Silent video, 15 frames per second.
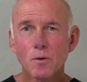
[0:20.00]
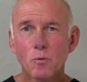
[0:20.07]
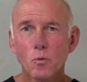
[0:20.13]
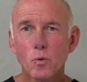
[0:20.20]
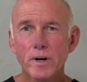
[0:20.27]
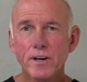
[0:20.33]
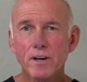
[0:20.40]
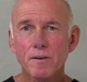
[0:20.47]

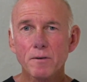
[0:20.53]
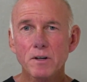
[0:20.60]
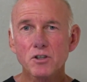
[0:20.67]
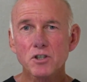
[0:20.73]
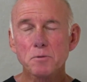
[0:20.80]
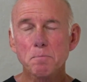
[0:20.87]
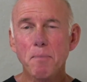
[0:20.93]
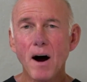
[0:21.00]
We're
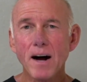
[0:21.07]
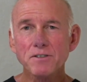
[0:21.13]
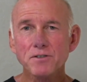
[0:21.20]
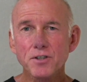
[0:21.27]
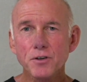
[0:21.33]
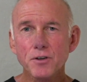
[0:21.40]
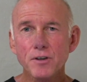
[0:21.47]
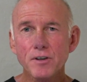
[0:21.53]

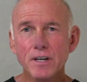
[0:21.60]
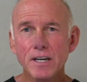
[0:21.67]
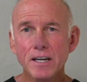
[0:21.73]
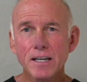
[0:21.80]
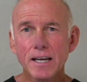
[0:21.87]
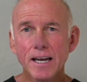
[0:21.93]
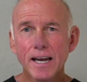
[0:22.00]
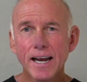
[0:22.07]
sponsored
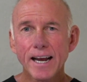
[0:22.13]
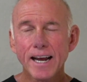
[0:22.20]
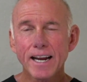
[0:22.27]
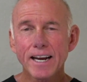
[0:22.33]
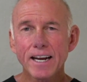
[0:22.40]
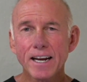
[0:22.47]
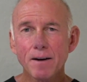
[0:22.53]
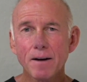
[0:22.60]

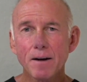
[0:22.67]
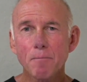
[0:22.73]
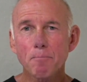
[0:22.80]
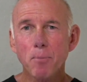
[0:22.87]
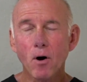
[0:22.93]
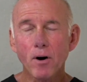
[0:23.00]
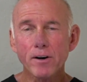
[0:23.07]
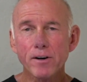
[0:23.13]
and
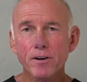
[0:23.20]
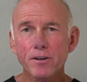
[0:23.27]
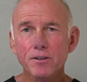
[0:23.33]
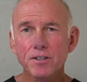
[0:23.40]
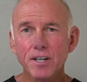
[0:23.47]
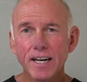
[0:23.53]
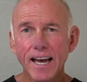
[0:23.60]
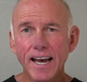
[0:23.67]

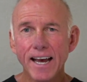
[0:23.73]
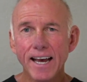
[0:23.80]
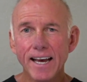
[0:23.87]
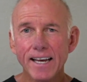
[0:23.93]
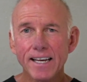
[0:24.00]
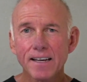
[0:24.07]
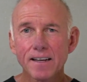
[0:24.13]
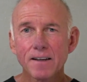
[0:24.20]
partnered
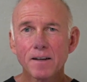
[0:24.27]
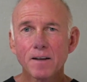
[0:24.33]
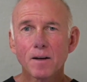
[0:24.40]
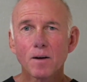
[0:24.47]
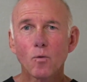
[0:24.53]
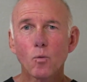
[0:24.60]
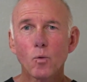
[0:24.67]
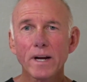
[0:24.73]
today
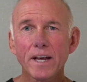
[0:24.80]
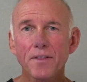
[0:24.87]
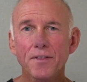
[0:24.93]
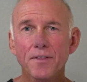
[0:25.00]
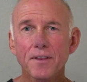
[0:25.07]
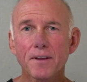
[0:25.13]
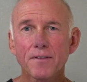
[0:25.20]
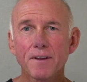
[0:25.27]

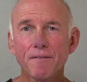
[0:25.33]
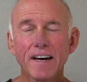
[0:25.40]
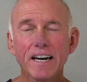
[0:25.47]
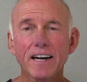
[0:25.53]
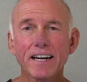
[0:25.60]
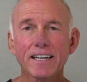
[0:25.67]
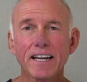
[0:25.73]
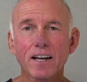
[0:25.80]
with the
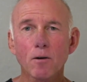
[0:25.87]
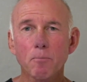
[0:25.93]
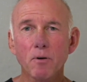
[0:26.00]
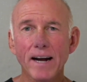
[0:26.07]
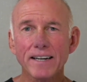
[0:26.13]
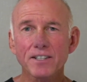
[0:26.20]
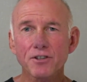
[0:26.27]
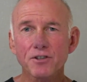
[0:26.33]
Veterinary Dental
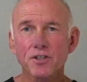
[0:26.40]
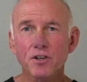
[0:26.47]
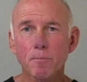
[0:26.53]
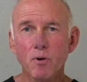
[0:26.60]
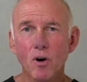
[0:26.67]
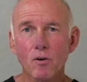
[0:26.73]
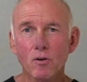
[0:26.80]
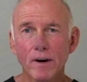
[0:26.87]
Practitioner
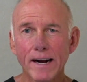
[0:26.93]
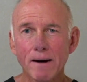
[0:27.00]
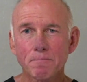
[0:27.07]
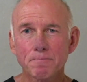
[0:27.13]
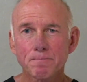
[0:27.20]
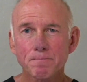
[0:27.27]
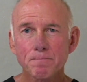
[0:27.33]
Program.